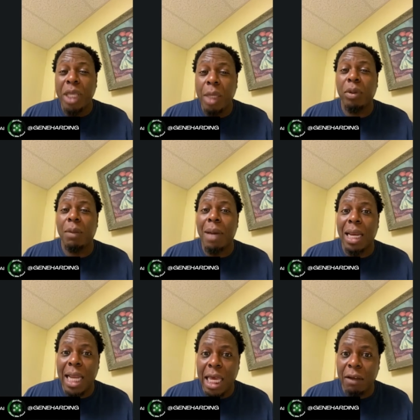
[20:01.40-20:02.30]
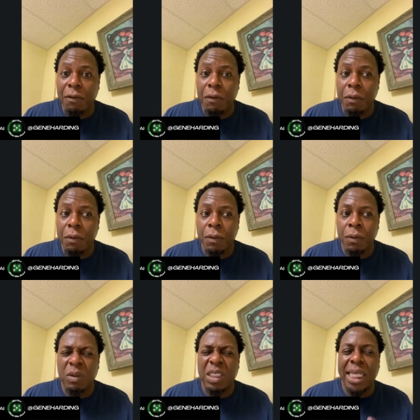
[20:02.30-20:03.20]
people in my life
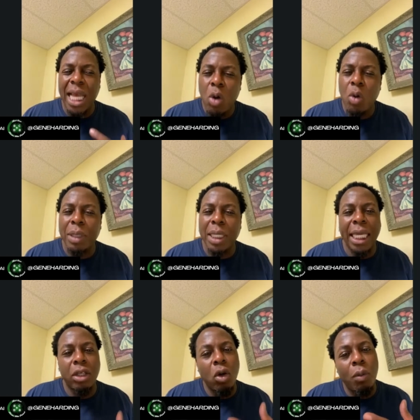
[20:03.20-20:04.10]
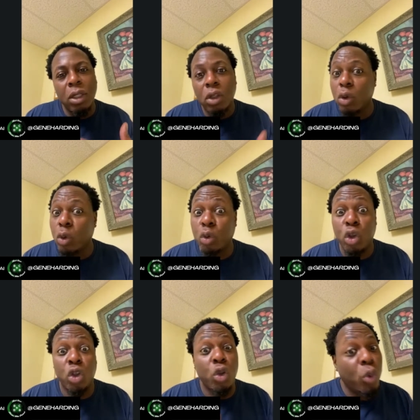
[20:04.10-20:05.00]
tell me, like, yo, my dude,
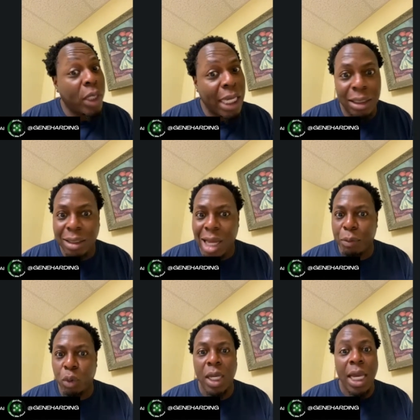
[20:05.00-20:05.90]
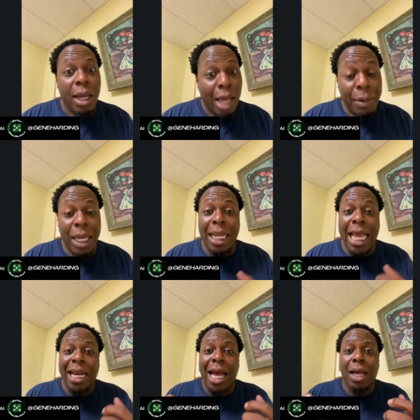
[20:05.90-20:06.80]
you can't stop. You, I mean,
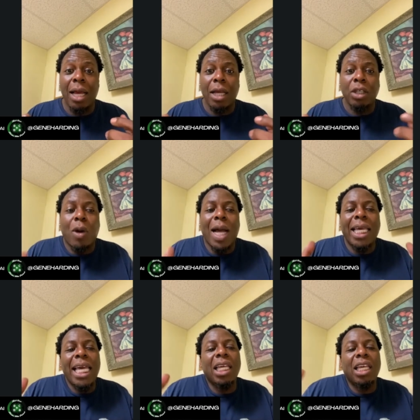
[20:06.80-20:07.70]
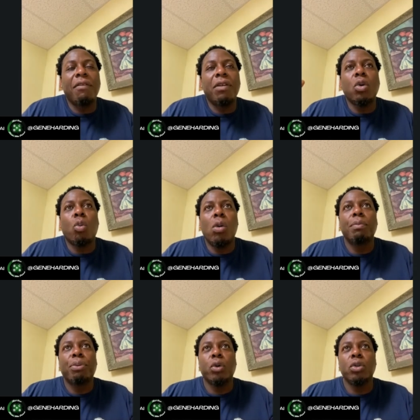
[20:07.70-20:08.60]
and I, so I can't give it to
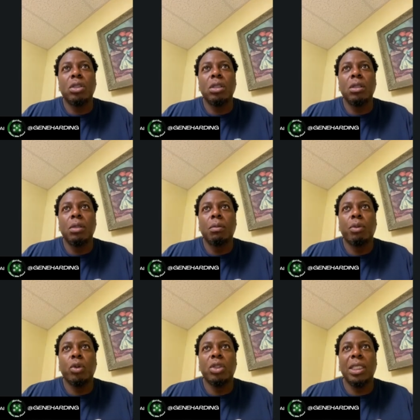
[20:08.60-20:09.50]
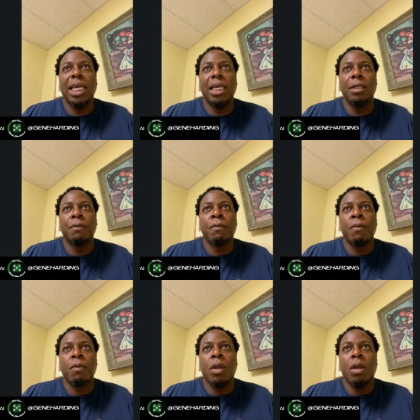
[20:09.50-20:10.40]
one person per se,
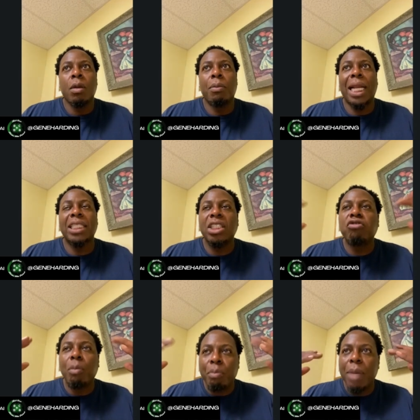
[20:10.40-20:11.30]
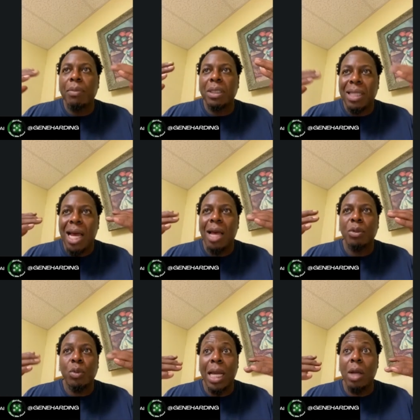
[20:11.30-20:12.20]
but I just remember
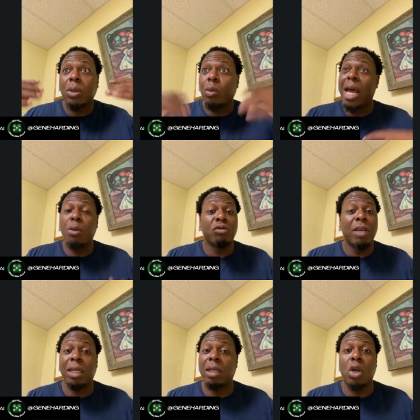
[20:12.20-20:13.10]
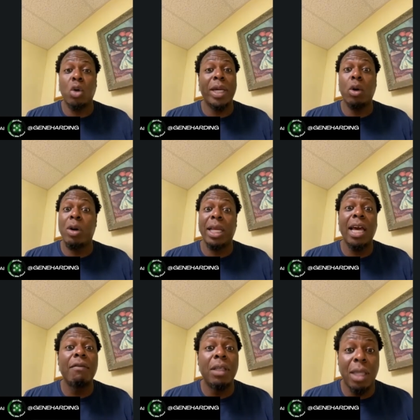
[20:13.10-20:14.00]
times when I was ready to quit on
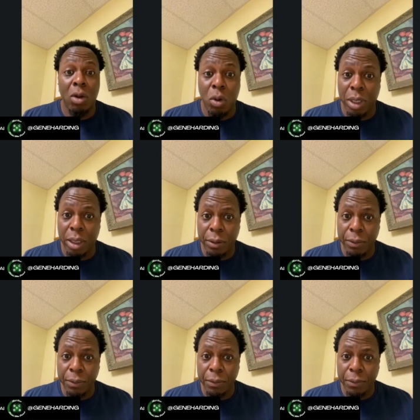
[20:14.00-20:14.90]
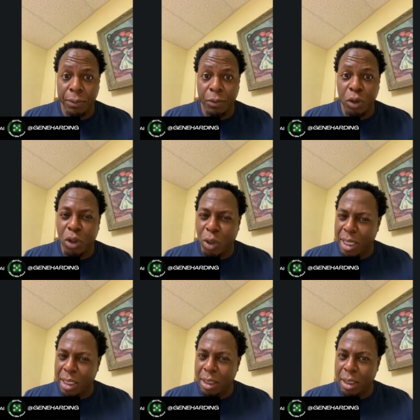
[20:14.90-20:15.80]
everything, homie. You know what I
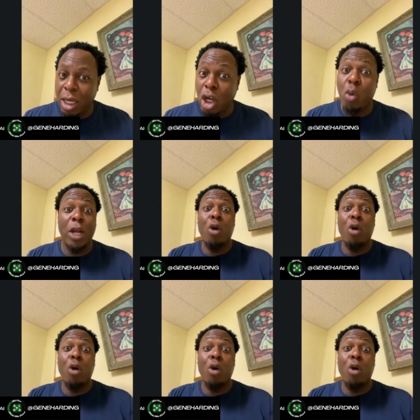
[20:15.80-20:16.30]
mean? Quit.